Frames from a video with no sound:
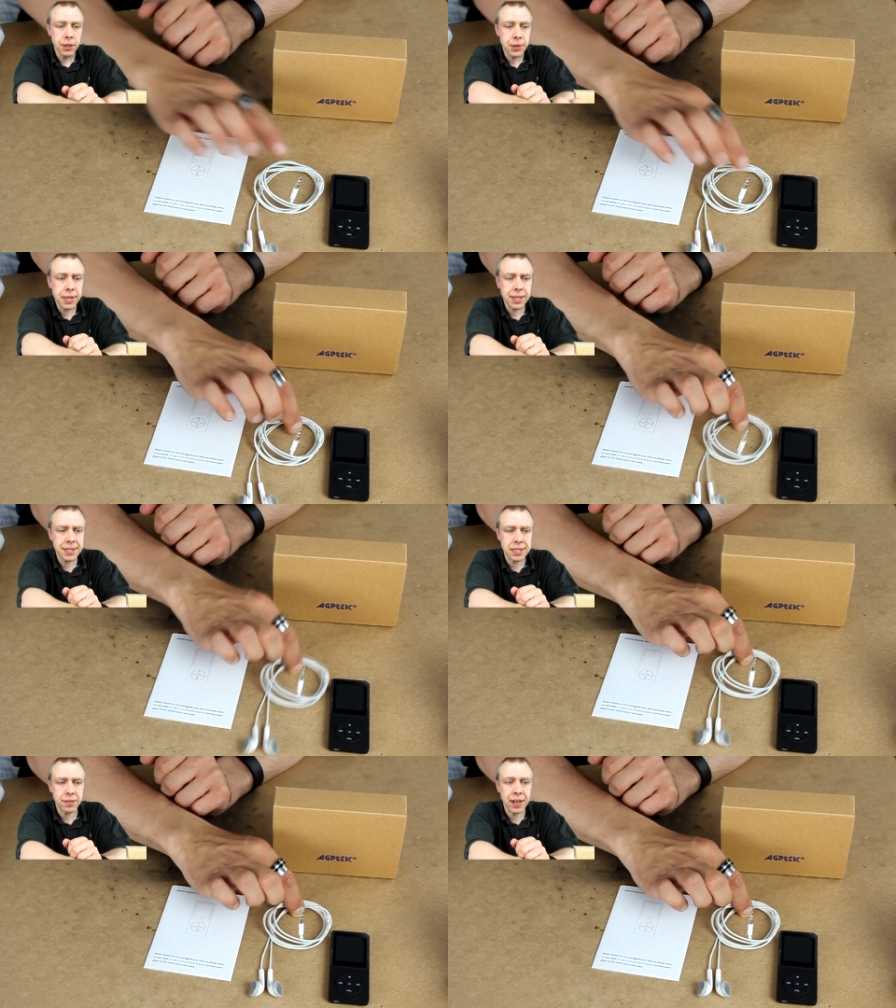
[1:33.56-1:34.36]
You get a
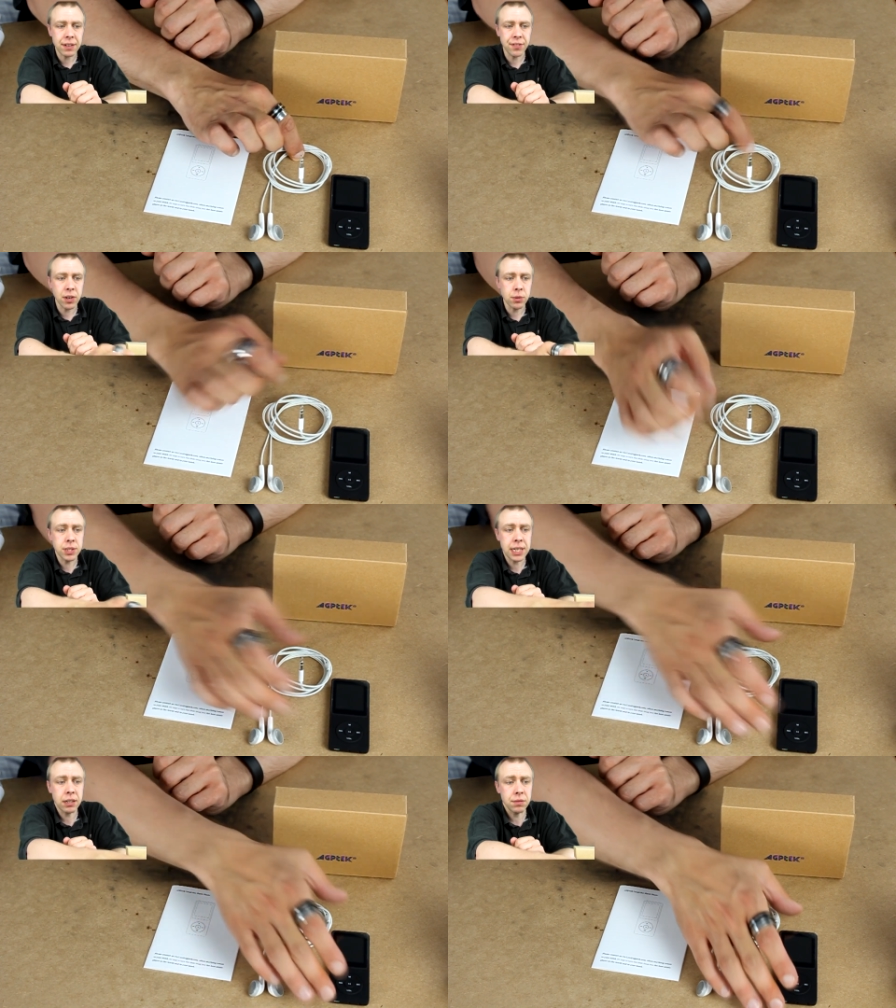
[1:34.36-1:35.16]
set of
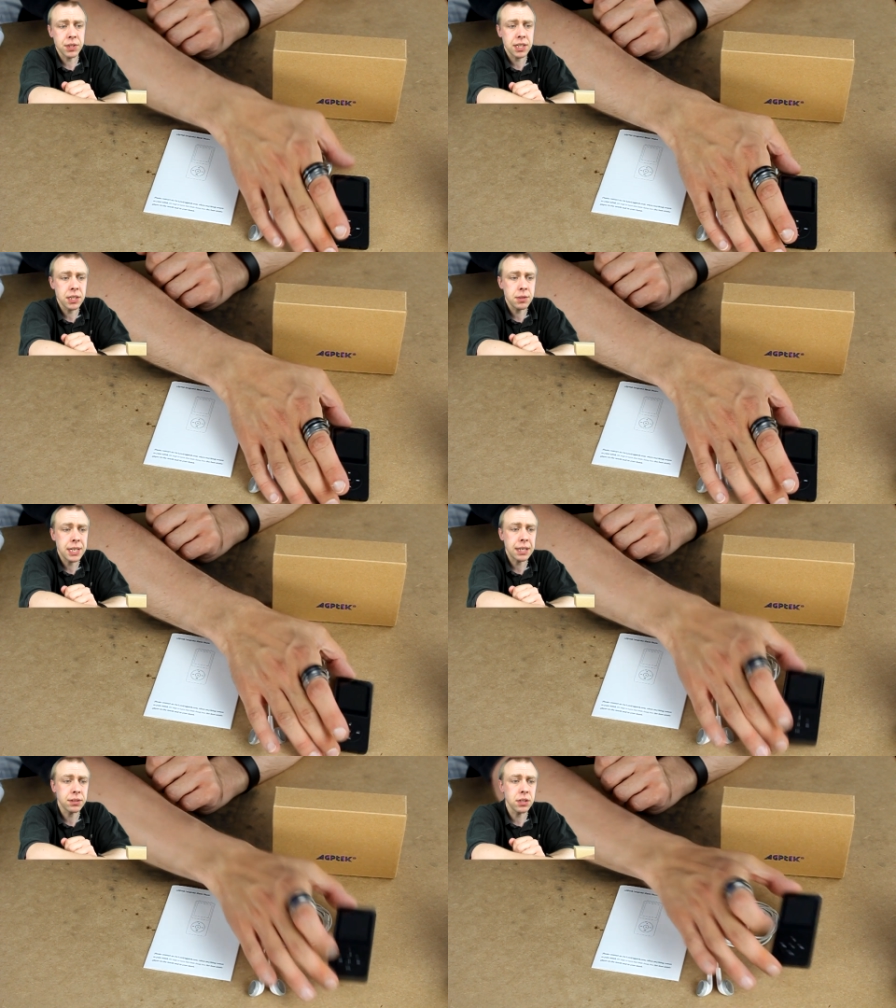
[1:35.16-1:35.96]
headphones, and obviously you
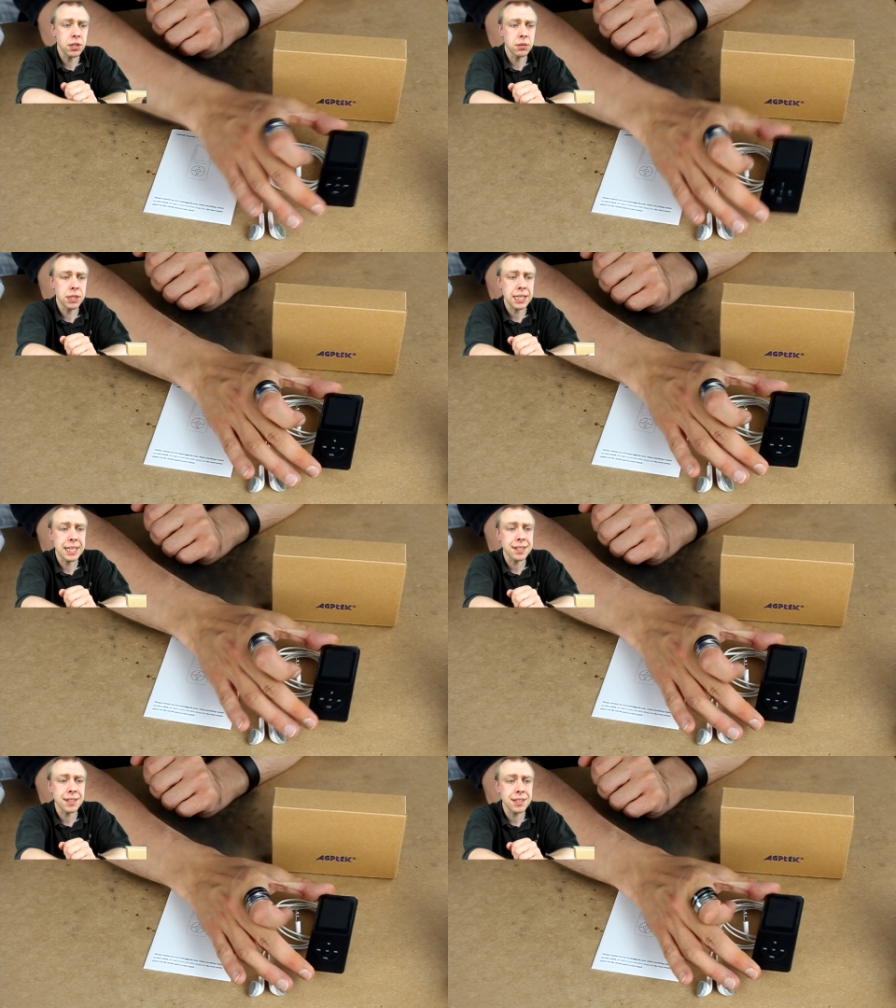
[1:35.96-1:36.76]
get the unit
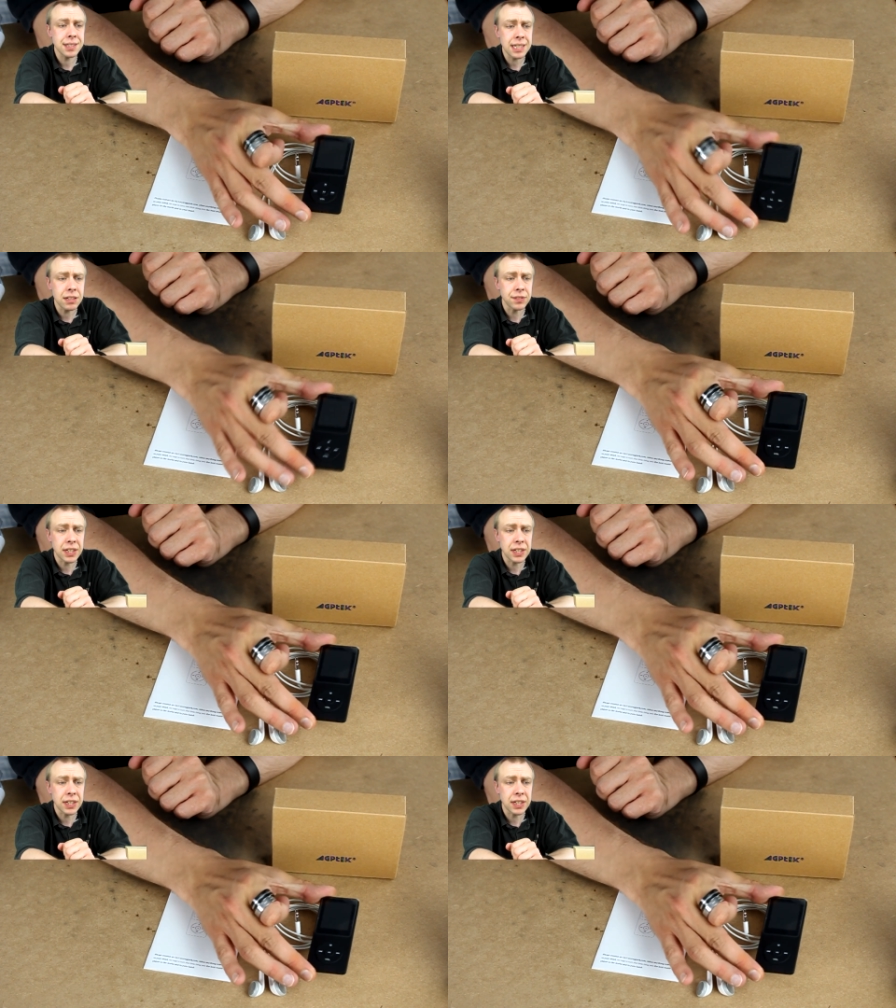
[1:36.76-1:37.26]
itself.